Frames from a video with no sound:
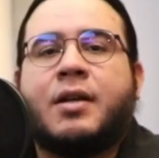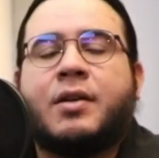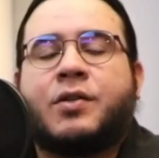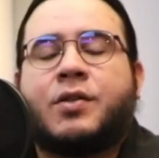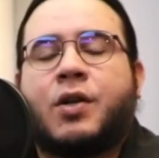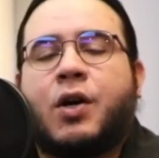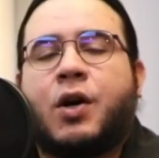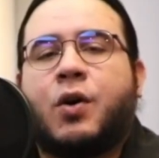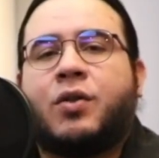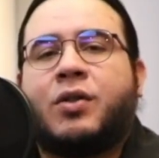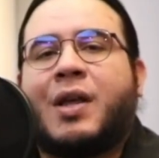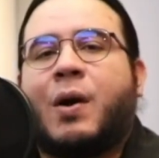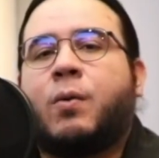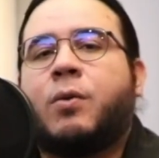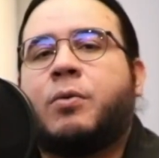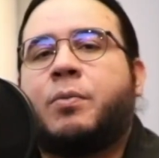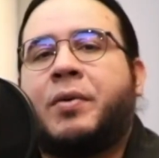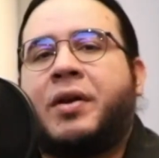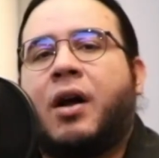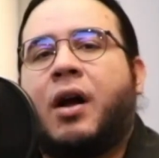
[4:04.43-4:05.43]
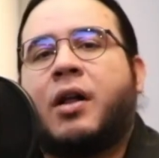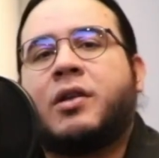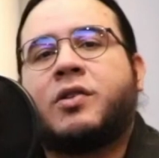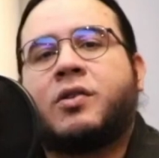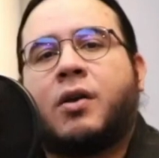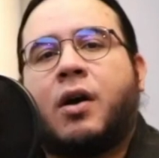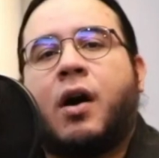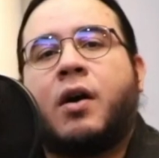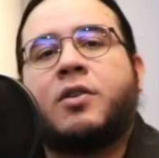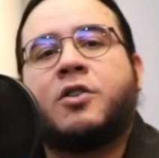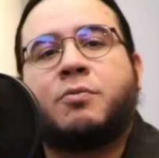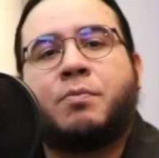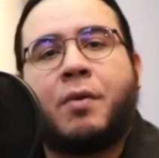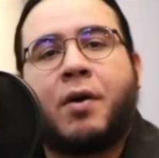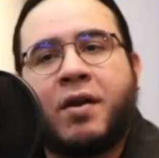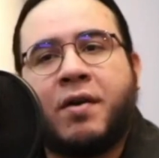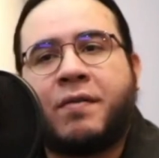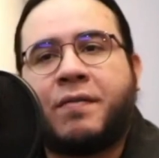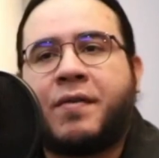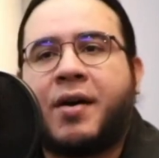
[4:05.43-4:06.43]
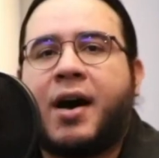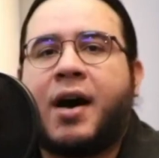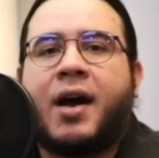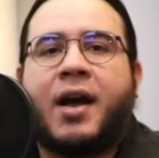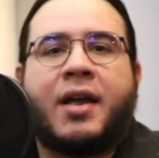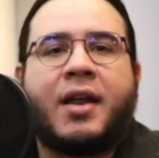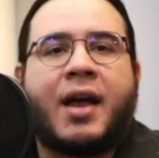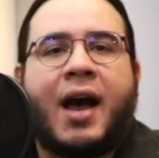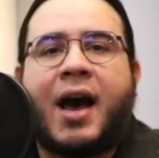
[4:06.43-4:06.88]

so that will be also on Spotify,